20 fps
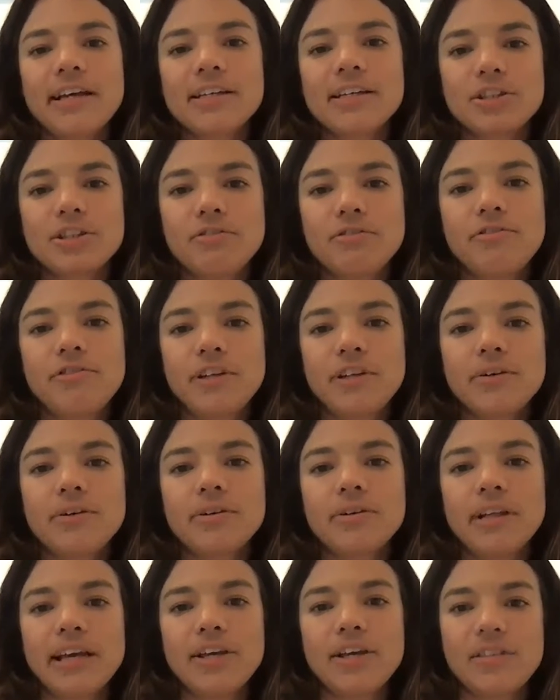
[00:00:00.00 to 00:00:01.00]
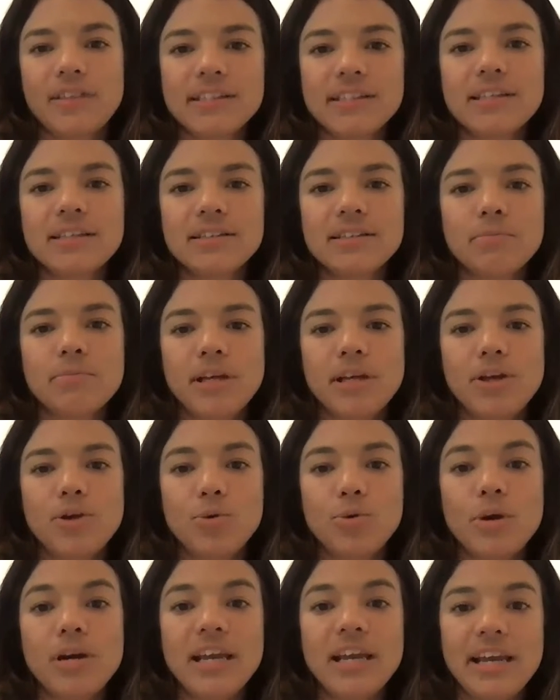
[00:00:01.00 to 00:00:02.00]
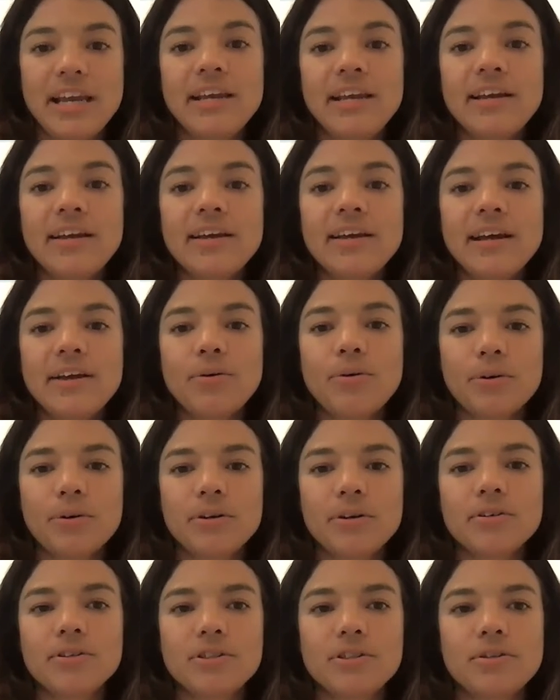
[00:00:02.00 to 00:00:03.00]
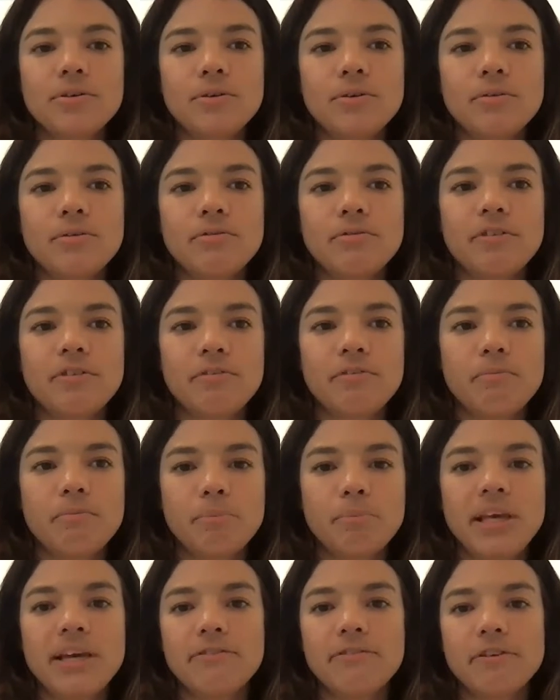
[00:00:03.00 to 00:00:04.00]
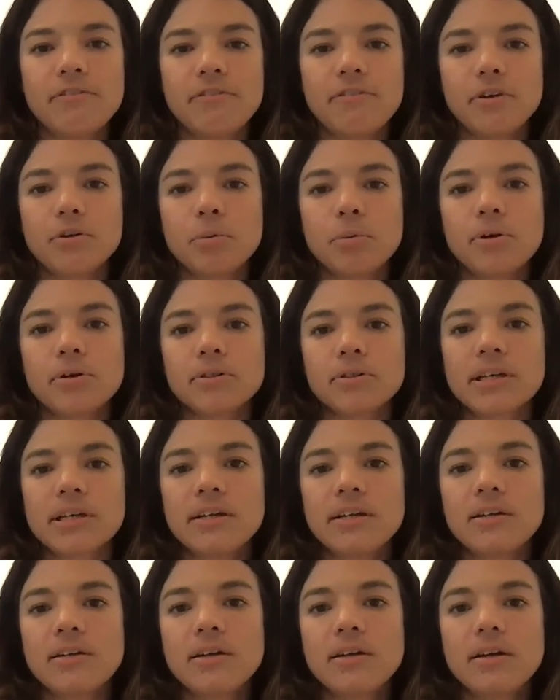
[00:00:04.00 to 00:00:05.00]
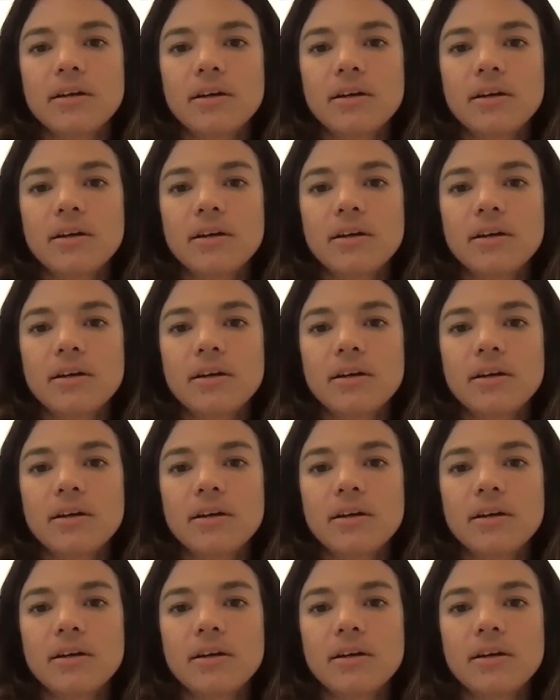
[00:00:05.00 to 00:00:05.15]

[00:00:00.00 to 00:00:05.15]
It should feel like this is something you need in order to f- be a fulfilled person.